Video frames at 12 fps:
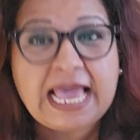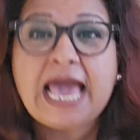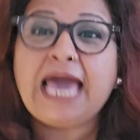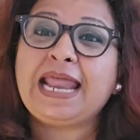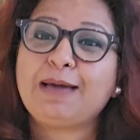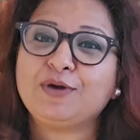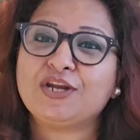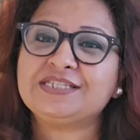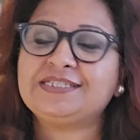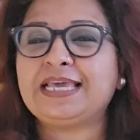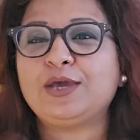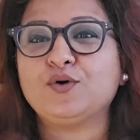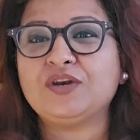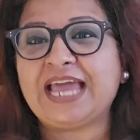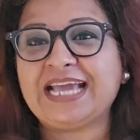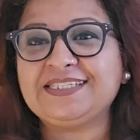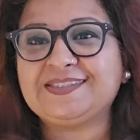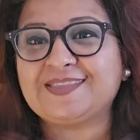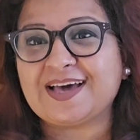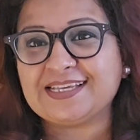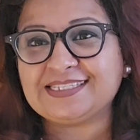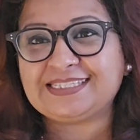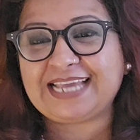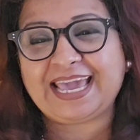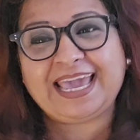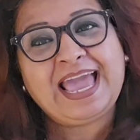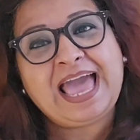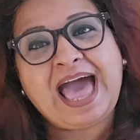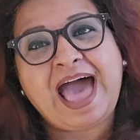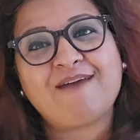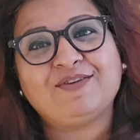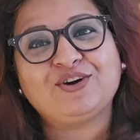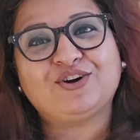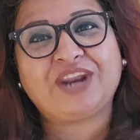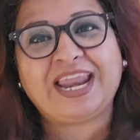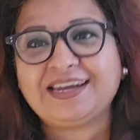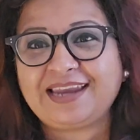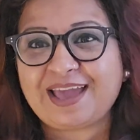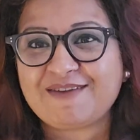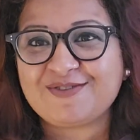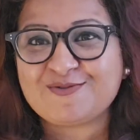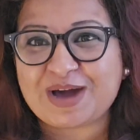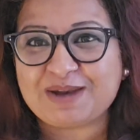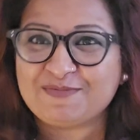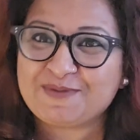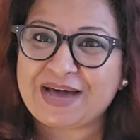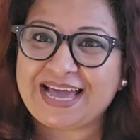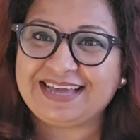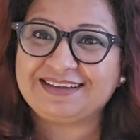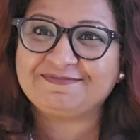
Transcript: And I'm going to see you next Thursday. Have a great day, everyone. Bye-bye.